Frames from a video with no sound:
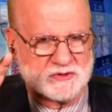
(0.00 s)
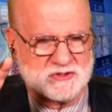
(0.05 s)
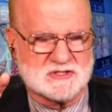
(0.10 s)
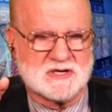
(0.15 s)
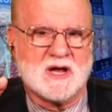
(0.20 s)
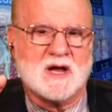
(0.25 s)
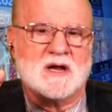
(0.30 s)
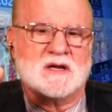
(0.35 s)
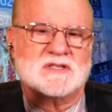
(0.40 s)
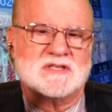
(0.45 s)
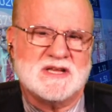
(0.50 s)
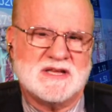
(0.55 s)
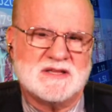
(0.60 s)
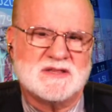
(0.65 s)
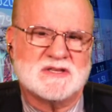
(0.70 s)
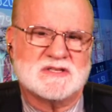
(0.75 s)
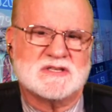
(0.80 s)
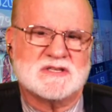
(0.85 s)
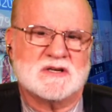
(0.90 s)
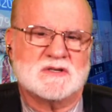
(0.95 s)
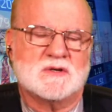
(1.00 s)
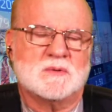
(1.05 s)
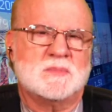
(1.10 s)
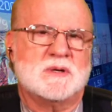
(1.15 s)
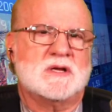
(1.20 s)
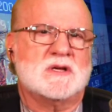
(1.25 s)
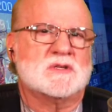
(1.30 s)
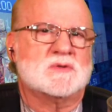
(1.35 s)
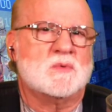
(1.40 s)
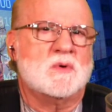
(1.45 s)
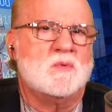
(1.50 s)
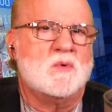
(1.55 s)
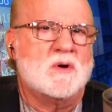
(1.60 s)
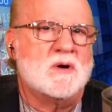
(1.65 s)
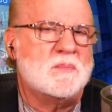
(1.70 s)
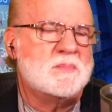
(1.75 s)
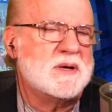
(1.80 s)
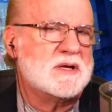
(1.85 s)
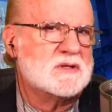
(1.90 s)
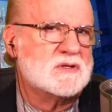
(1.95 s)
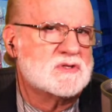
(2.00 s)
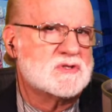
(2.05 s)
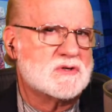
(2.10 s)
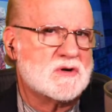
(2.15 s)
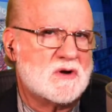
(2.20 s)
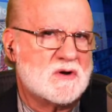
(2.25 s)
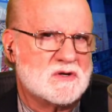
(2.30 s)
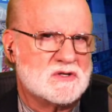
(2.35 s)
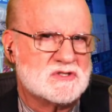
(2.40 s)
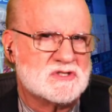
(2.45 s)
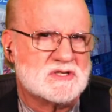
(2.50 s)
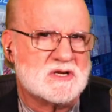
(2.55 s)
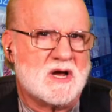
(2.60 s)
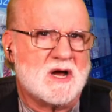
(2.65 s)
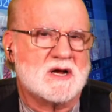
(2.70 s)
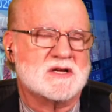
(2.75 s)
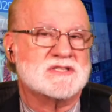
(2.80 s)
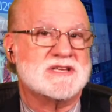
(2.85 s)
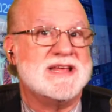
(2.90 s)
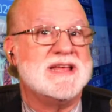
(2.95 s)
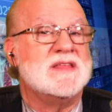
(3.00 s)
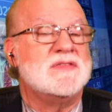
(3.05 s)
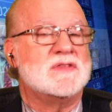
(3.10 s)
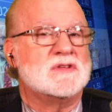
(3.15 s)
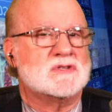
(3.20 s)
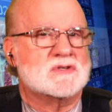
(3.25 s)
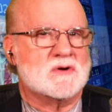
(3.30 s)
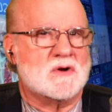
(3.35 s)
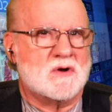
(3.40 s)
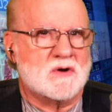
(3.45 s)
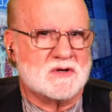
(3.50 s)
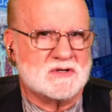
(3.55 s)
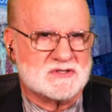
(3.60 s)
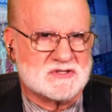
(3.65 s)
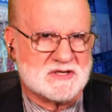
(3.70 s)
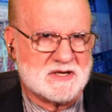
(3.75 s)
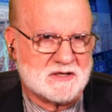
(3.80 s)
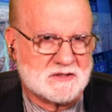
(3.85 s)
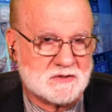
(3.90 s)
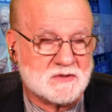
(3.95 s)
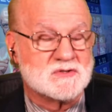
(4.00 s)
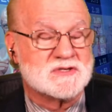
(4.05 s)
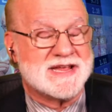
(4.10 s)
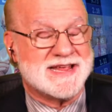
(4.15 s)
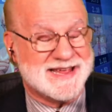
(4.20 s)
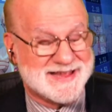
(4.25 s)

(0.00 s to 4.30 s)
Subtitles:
stocks in the sector because we want to pick the strongest stocks in the strongest sectors